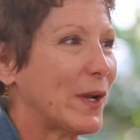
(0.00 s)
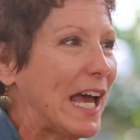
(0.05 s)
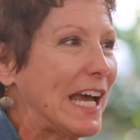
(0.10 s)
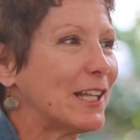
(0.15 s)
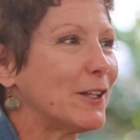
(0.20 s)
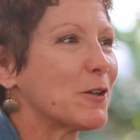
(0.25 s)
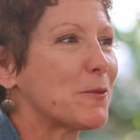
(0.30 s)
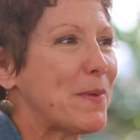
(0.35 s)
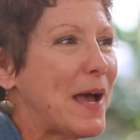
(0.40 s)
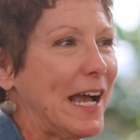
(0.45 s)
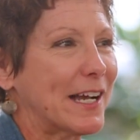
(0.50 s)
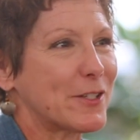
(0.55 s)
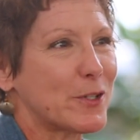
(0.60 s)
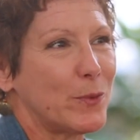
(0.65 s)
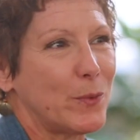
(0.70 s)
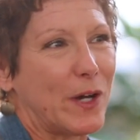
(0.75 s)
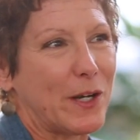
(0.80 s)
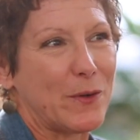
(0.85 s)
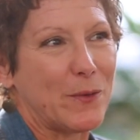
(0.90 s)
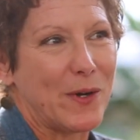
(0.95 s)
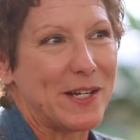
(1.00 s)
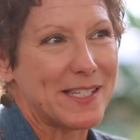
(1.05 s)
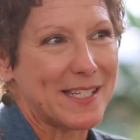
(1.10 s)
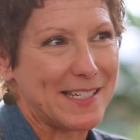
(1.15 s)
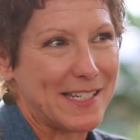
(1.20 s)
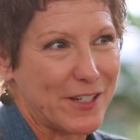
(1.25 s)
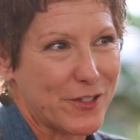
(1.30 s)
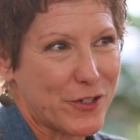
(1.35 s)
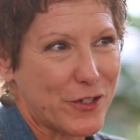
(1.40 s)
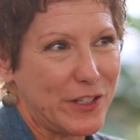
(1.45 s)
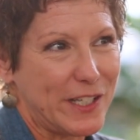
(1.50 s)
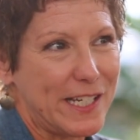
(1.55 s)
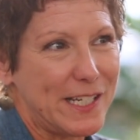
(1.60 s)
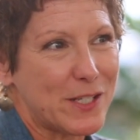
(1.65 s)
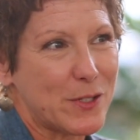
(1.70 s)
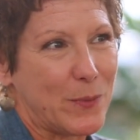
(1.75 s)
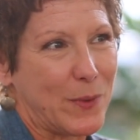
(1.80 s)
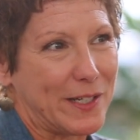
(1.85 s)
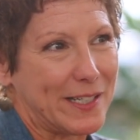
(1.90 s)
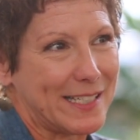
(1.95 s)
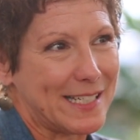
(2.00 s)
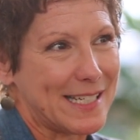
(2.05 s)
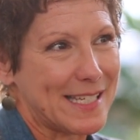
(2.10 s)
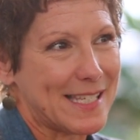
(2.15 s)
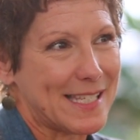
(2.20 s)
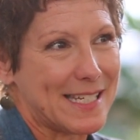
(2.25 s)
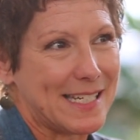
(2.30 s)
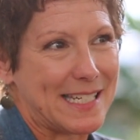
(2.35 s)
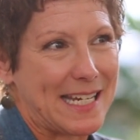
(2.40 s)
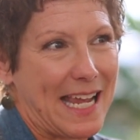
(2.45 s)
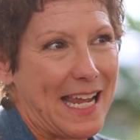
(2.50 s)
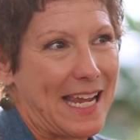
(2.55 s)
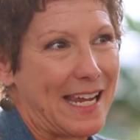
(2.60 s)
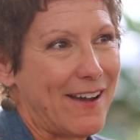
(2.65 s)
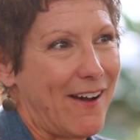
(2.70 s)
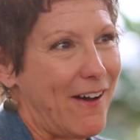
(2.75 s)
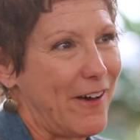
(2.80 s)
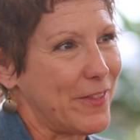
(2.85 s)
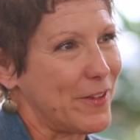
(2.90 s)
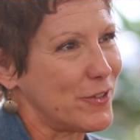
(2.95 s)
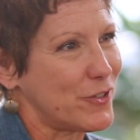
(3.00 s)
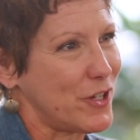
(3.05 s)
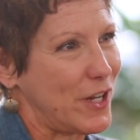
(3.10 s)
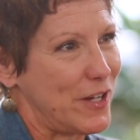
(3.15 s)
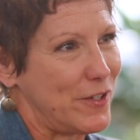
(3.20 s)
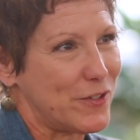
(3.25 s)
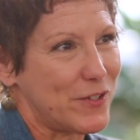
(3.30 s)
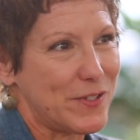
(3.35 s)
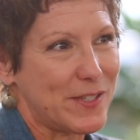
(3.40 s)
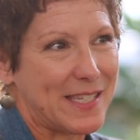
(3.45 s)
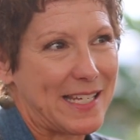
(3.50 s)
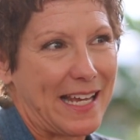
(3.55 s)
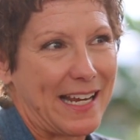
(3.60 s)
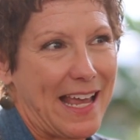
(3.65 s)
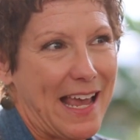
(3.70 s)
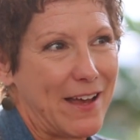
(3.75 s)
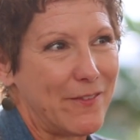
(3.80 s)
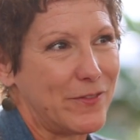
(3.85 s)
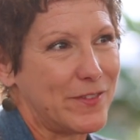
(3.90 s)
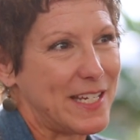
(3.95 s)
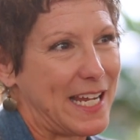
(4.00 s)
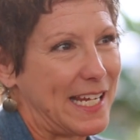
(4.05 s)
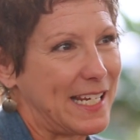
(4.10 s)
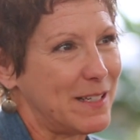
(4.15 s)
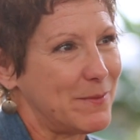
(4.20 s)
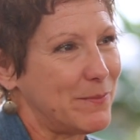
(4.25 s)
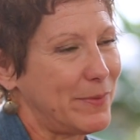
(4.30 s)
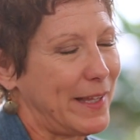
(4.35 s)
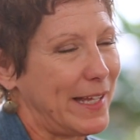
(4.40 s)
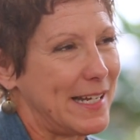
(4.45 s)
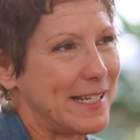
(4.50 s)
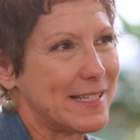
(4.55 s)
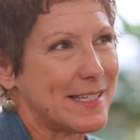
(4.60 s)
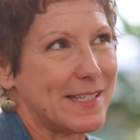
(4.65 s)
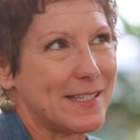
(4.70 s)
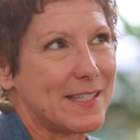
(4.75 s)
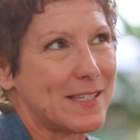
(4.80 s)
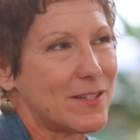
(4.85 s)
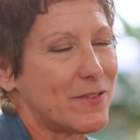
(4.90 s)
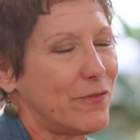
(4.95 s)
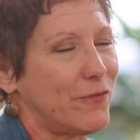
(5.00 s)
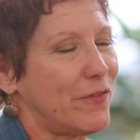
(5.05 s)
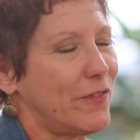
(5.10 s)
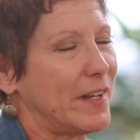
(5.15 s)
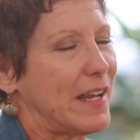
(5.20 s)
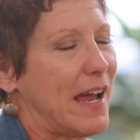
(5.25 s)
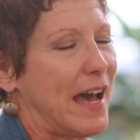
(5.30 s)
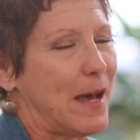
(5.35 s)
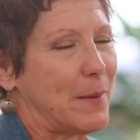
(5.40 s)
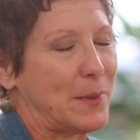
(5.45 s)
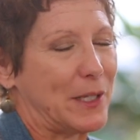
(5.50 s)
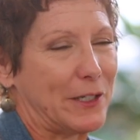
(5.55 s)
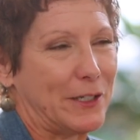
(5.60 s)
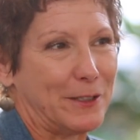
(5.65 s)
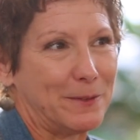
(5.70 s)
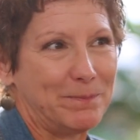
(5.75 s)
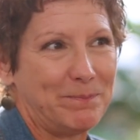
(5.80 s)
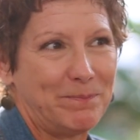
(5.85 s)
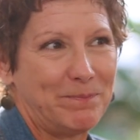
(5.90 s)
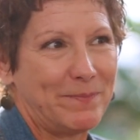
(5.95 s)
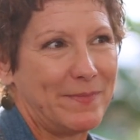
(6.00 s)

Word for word: when I look back to what it was initially to what it is today, all the changes that have taken place, it's phenomenal.